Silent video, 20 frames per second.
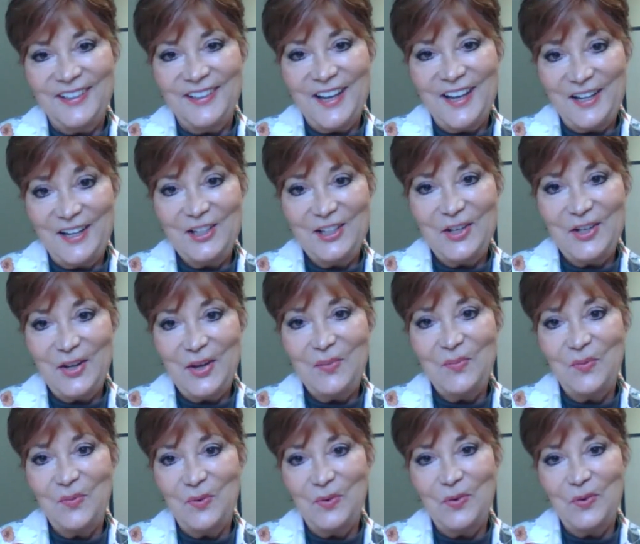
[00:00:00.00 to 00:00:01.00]
at a
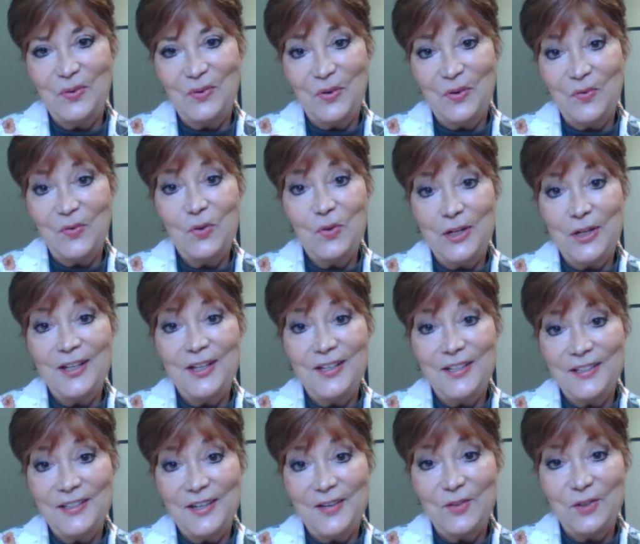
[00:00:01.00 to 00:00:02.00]
time for a few
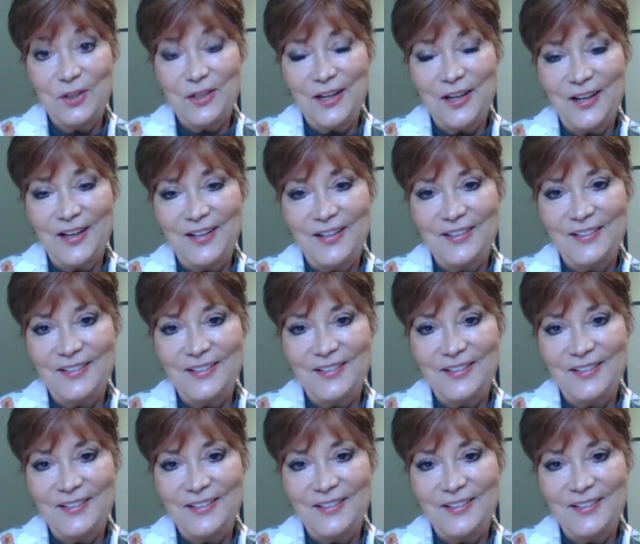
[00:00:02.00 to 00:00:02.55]
days after that.